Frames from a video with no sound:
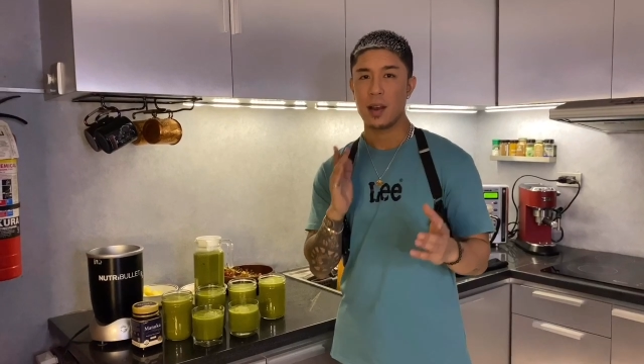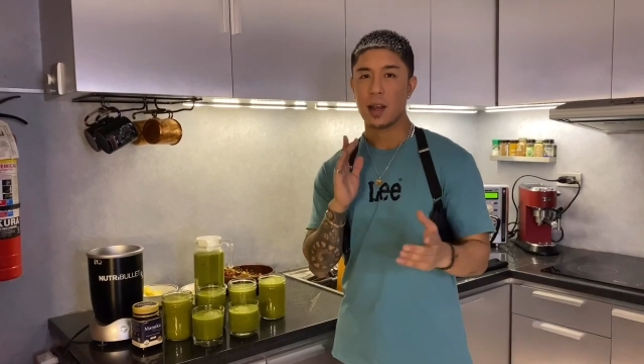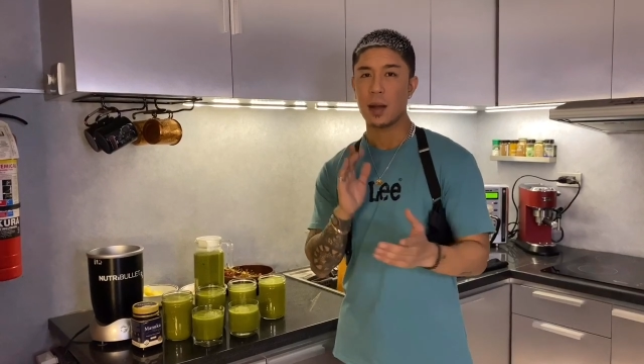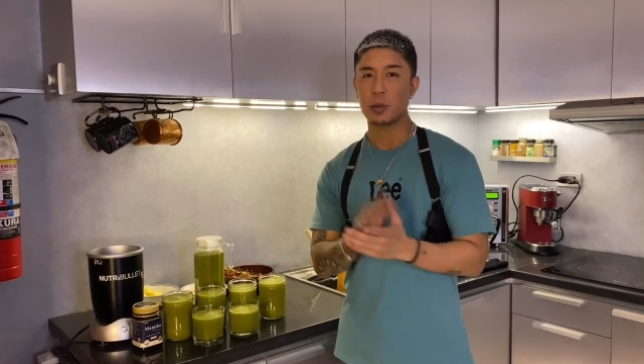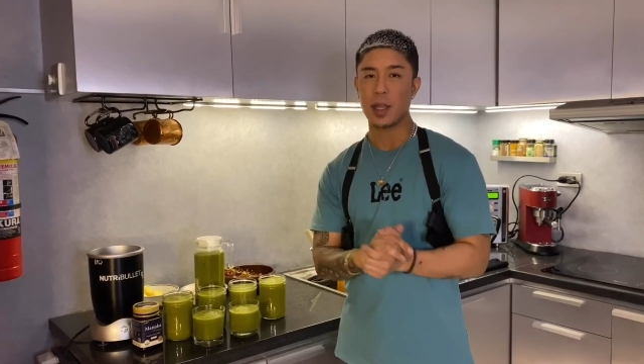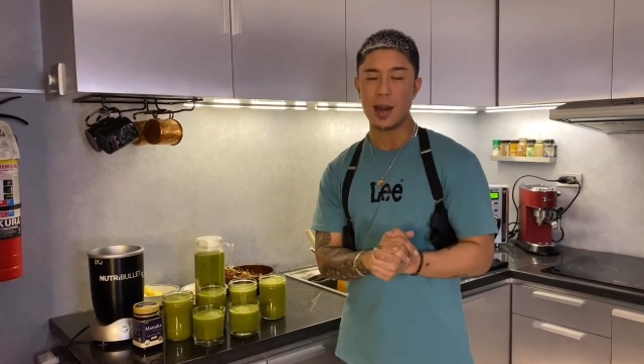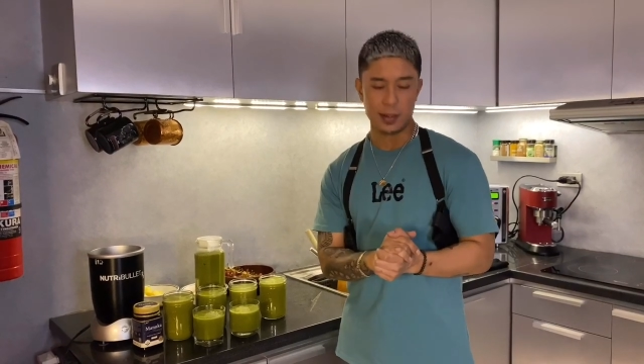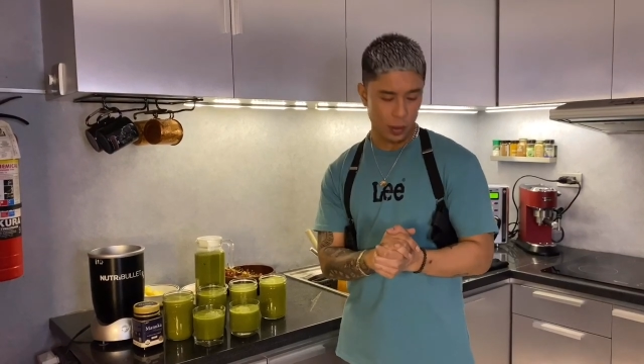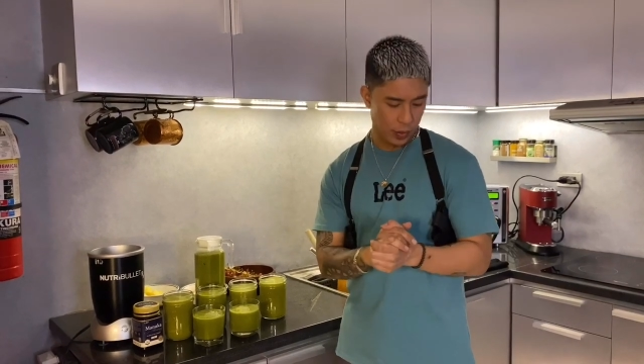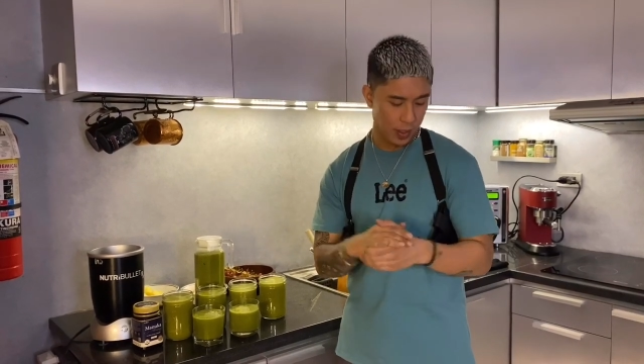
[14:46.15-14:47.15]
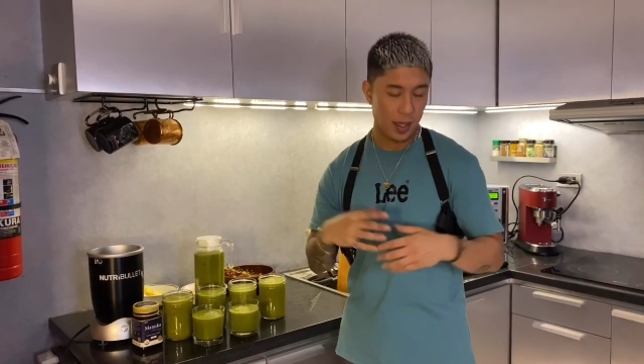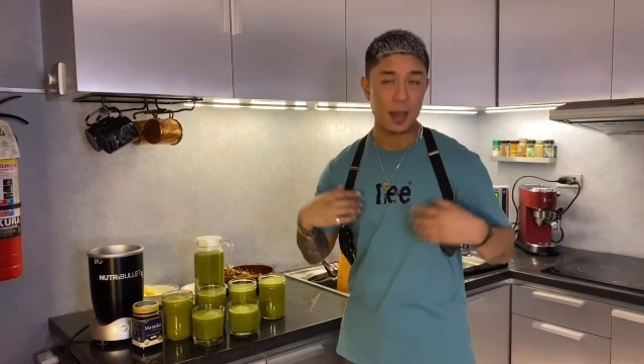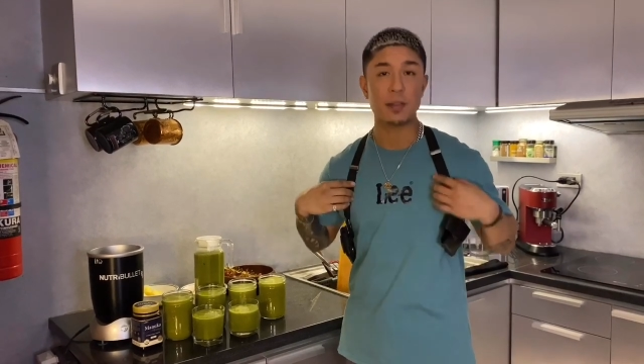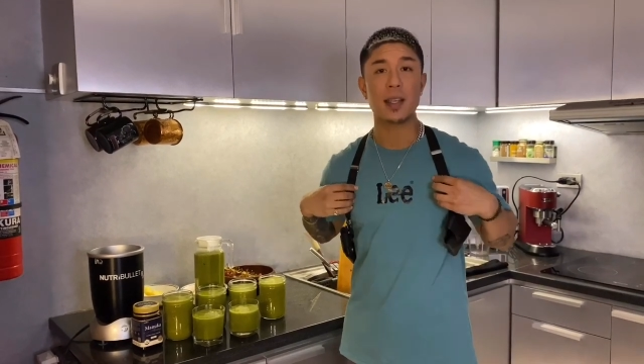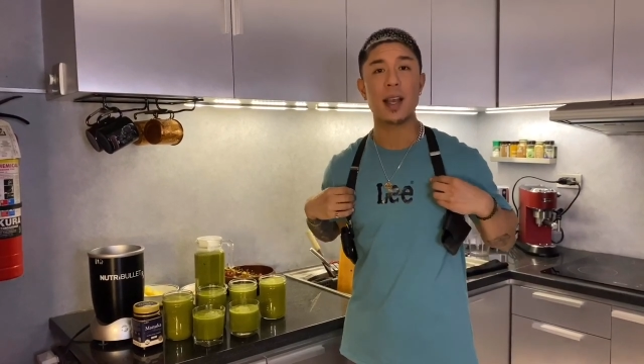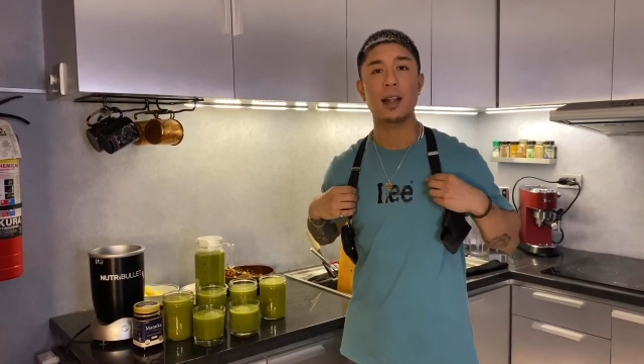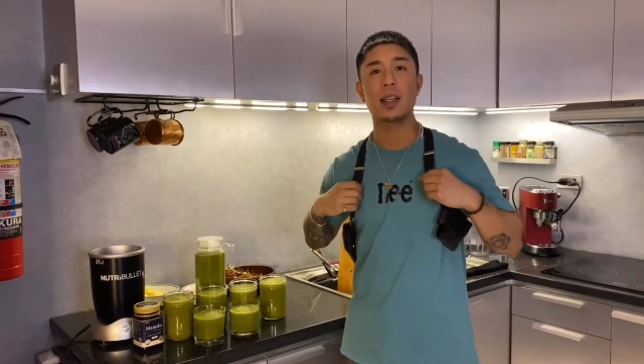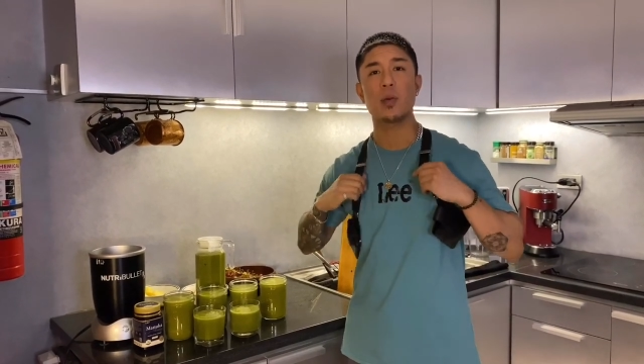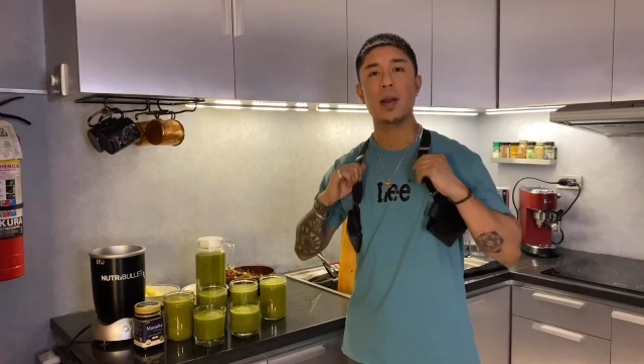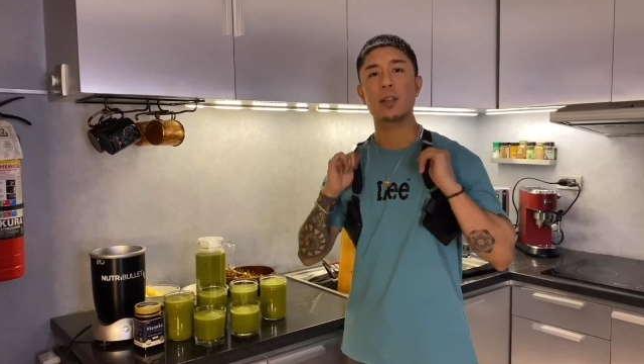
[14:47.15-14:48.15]
A couple shout outs I want to give to L
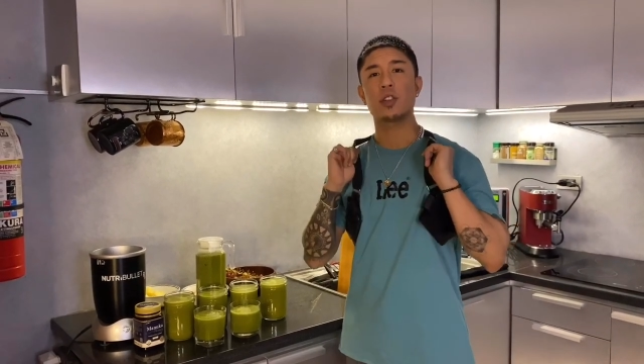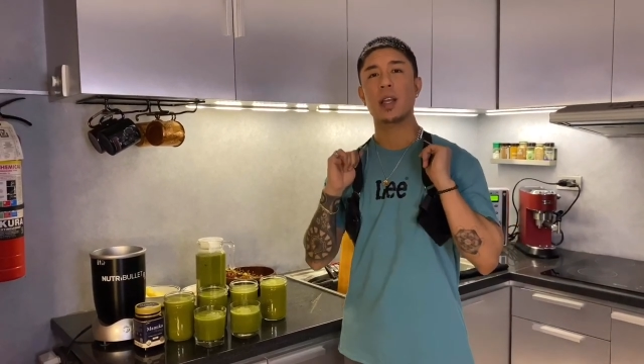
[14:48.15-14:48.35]
D West,